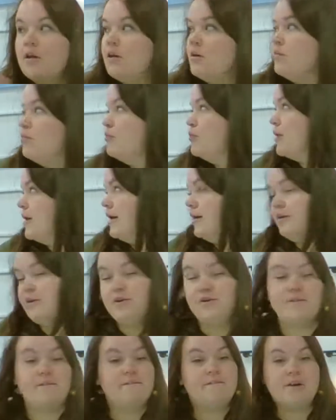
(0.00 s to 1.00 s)
brand
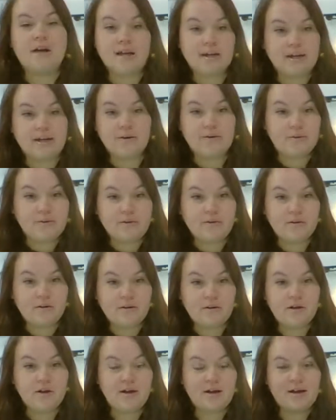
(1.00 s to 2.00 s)
new venue
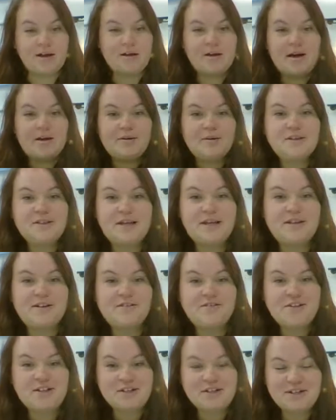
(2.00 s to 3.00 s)
outside of
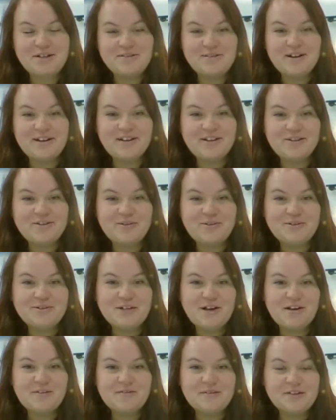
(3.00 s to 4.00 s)
just our regular old
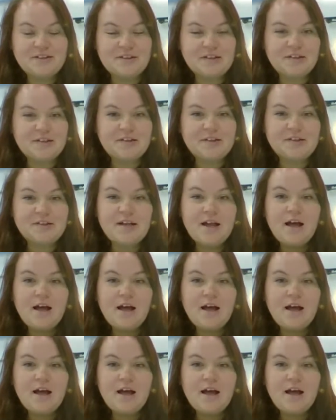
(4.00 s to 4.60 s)
offices.